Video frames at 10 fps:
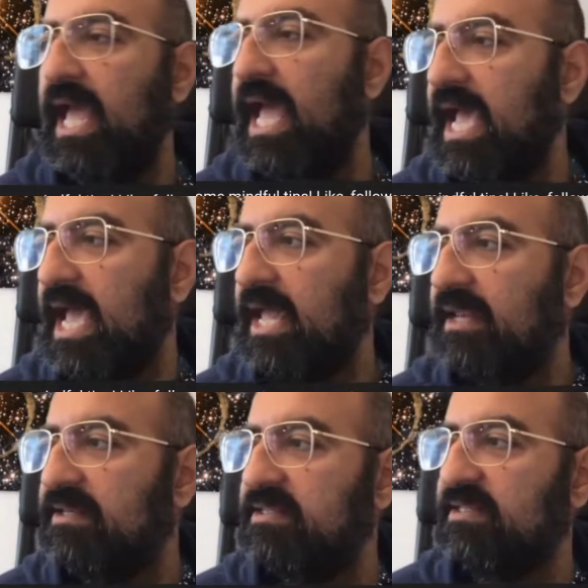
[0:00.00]

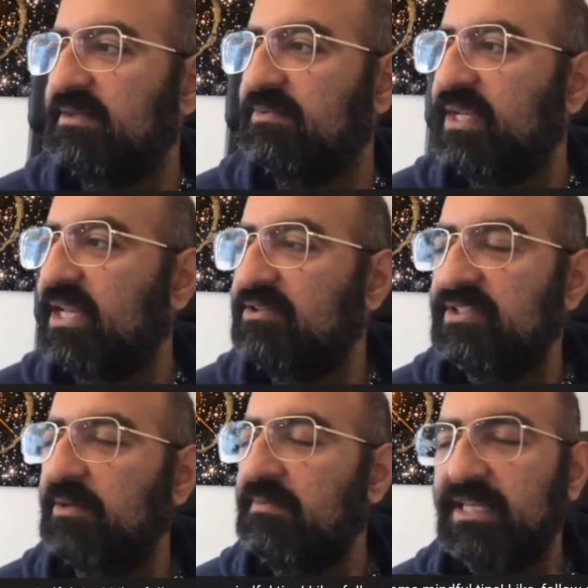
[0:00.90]
And we know
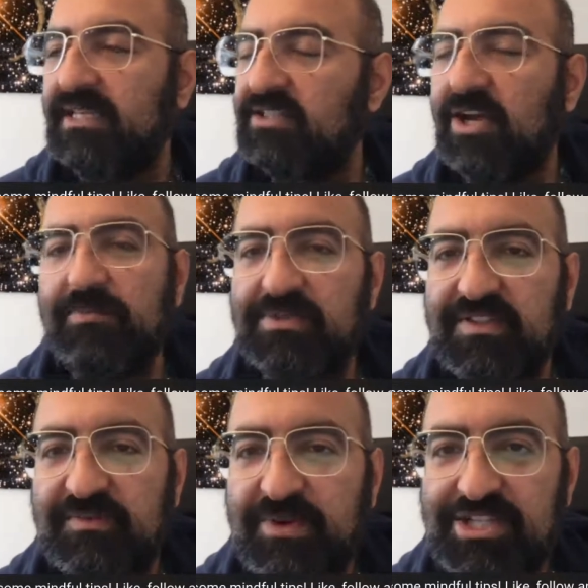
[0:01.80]
so many examples
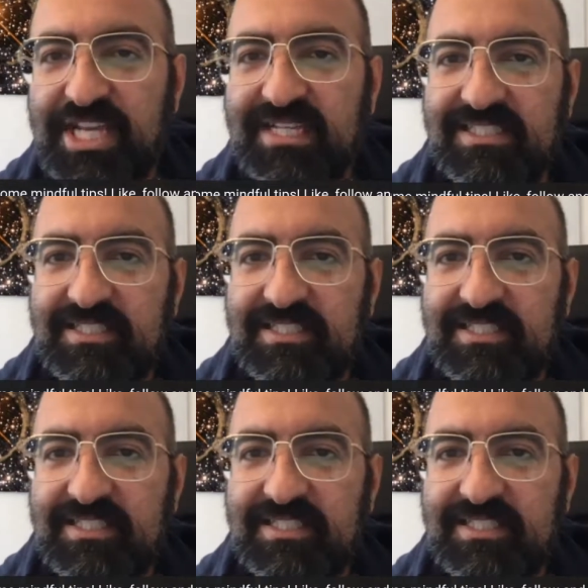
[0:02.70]
of projects,